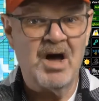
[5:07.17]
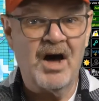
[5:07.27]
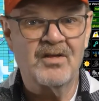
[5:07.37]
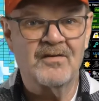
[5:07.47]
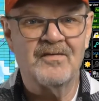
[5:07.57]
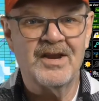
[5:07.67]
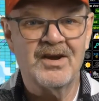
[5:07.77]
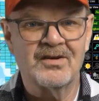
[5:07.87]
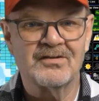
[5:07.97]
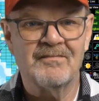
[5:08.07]
other
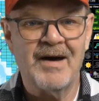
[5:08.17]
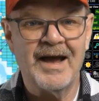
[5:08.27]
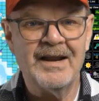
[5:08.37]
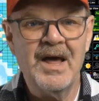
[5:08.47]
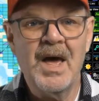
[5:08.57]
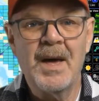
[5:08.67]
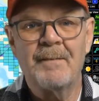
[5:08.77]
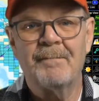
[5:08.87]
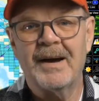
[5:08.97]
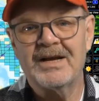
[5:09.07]
videos of mine
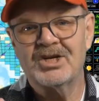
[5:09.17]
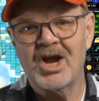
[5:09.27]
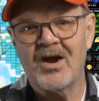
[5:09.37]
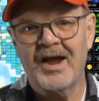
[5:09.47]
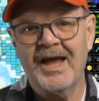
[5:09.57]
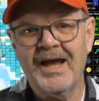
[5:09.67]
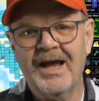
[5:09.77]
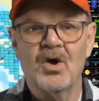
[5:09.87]
by sharing.